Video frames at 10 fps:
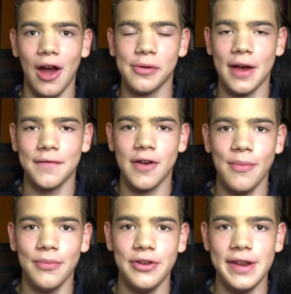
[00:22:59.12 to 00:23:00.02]
have
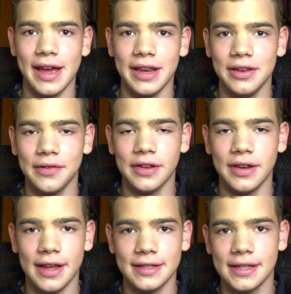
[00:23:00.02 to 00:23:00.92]
come to the end of
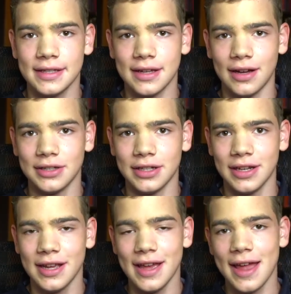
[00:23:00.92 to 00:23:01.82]
today's discussion.
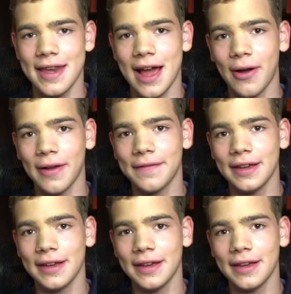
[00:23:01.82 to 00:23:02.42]
Now I feel